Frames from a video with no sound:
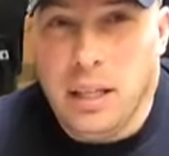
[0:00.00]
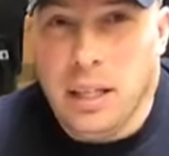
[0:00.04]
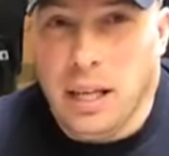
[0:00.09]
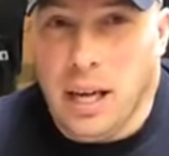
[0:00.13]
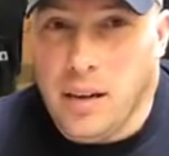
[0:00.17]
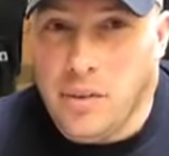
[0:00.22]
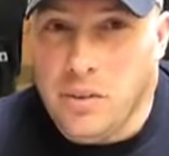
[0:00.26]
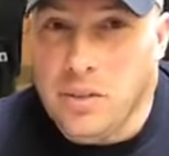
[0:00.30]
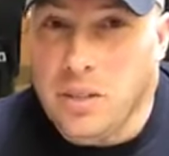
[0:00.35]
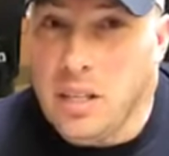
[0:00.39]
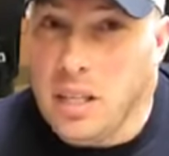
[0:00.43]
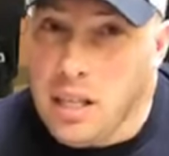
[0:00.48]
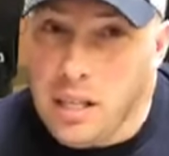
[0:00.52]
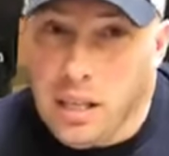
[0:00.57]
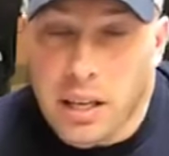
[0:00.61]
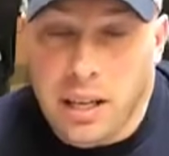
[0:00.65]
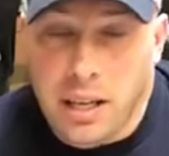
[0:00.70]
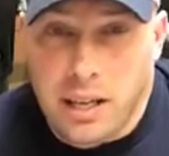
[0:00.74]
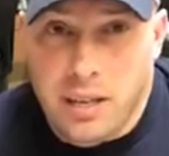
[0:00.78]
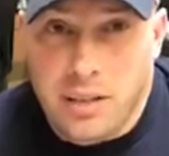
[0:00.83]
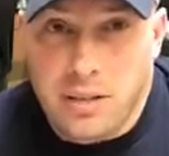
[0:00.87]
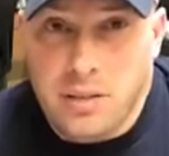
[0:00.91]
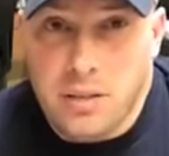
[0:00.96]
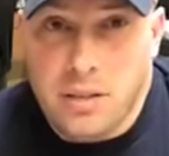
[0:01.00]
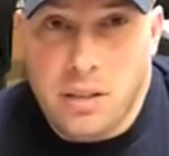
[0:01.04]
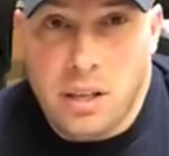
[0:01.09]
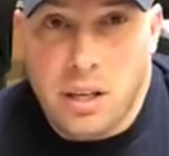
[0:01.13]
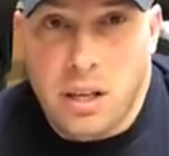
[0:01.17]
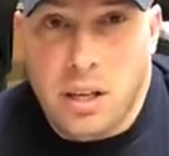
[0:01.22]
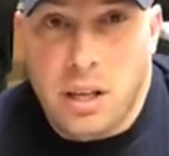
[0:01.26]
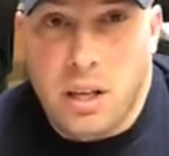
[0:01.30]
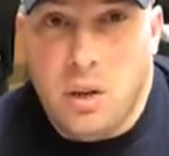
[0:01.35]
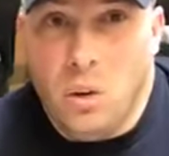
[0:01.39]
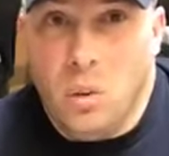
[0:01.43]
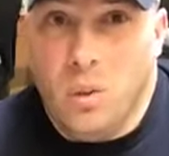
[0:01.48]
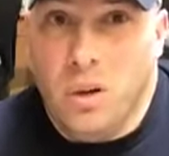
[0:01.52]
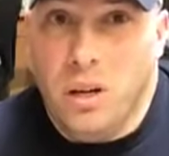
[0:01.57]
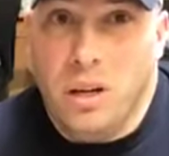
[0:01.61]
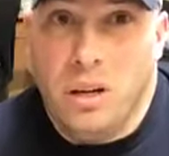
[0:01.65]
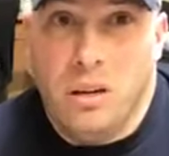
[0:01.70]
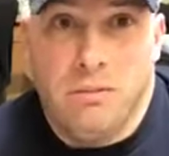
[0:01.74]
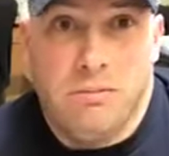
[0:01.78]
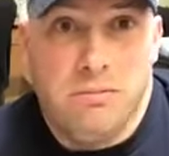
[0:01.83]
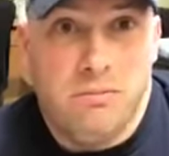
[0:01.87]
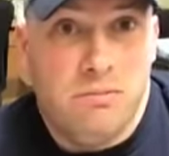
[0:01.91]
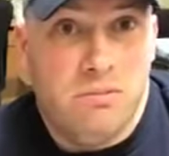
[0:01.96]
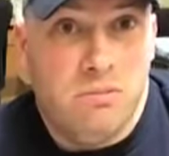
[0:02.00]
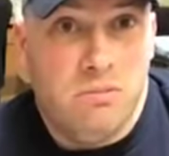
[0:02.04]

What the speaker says: I've seen guns where